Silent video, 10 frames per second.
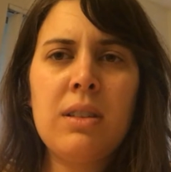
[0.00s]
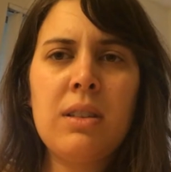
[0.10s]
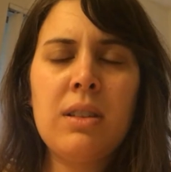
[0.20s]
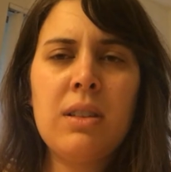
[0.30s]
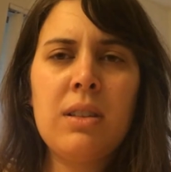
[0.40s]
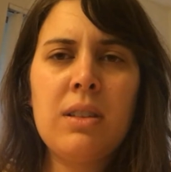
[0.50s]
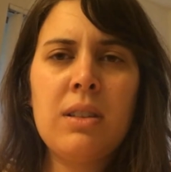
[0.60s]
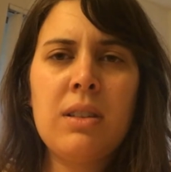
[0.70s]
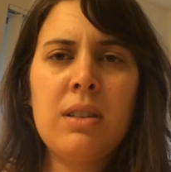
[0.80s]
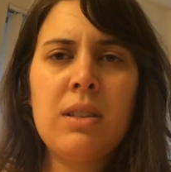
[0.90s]

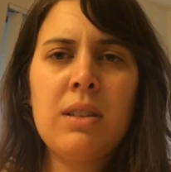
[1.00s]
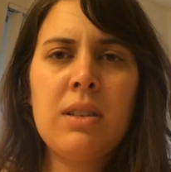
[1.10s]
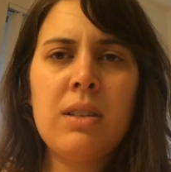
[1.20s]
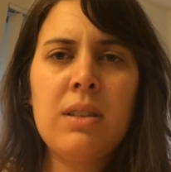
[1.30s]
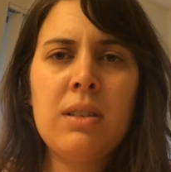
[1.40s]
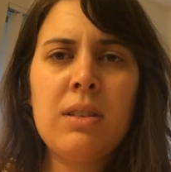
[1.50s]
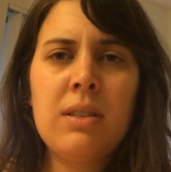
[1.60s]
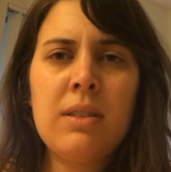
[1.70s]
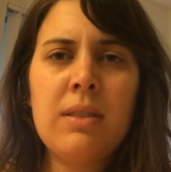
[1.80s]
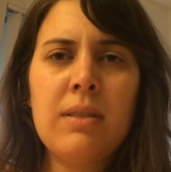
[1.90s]

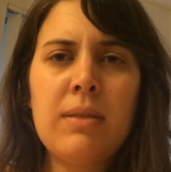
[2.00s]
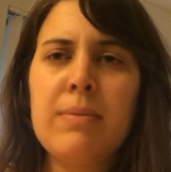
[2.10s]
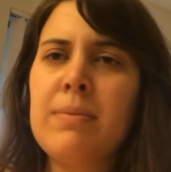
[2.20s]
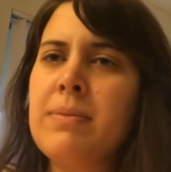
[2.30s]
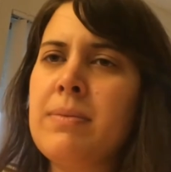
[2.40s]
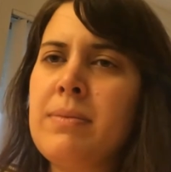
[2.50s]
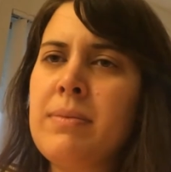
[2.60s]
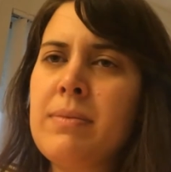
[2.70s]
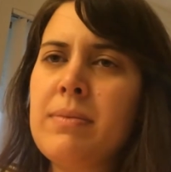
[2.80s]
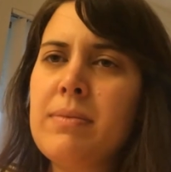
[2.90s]

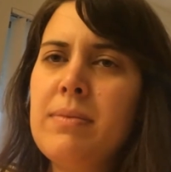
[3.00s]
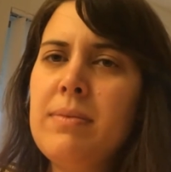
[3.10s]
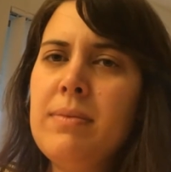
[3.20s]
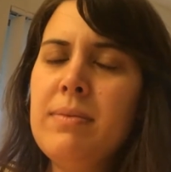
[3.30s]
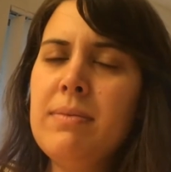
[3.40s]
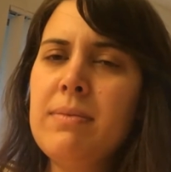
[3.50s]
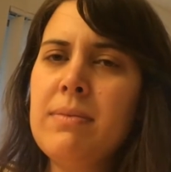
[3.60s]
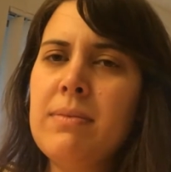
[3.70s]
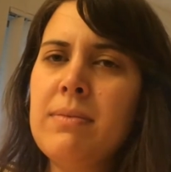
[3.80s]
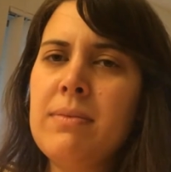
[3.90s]

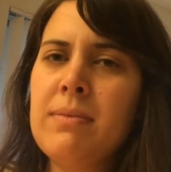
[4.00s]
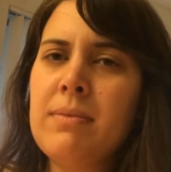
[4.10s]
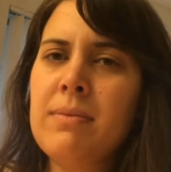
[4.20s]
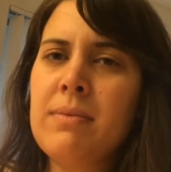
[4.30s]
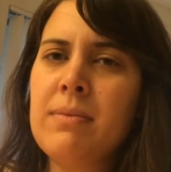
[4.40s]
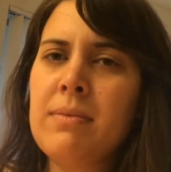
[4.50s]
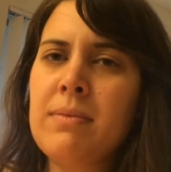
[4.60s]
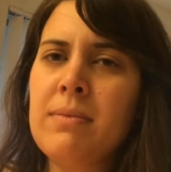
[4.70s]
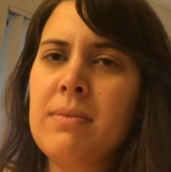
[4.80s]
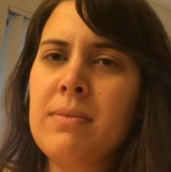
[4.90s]

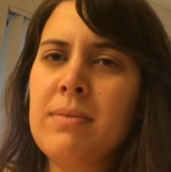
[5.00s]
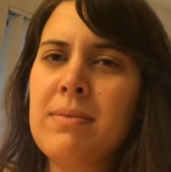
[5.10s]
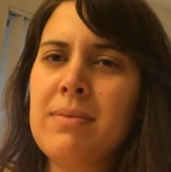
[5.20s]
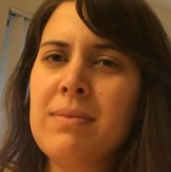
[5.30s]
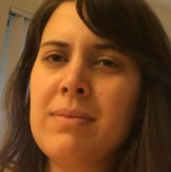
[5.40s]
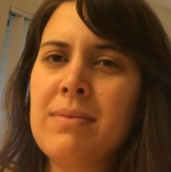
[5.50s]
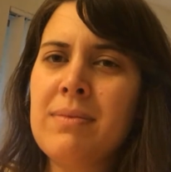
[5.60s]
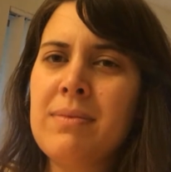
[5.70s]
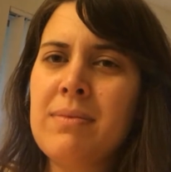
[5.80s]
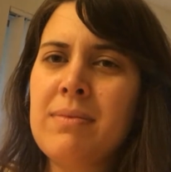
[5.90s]

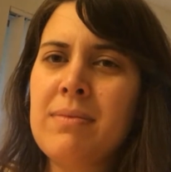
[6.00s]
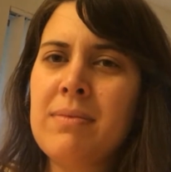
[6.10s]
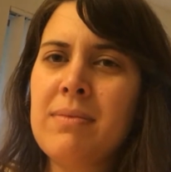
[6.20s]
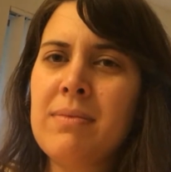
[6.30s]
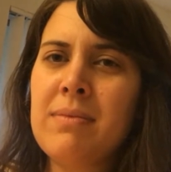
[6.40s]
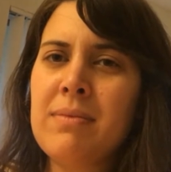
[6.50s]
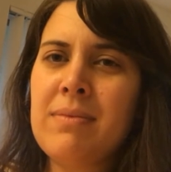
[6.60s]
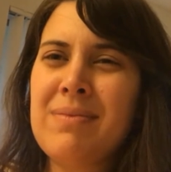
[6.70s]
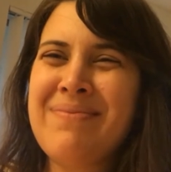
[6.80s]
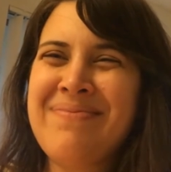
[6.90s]

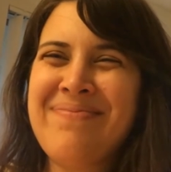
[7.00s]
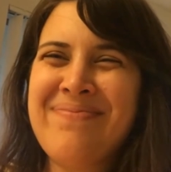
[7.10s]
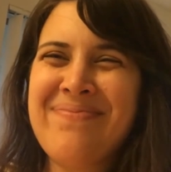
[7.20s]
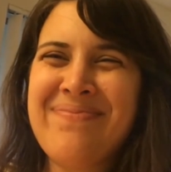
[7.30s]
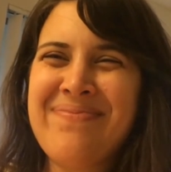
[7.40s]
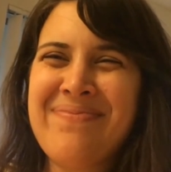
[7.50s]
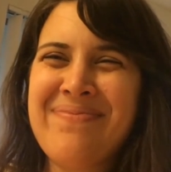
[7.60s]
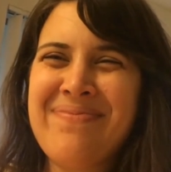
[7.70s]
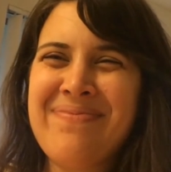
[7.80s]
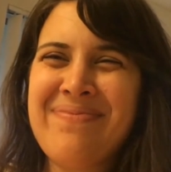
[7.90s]
This person isn't speaking.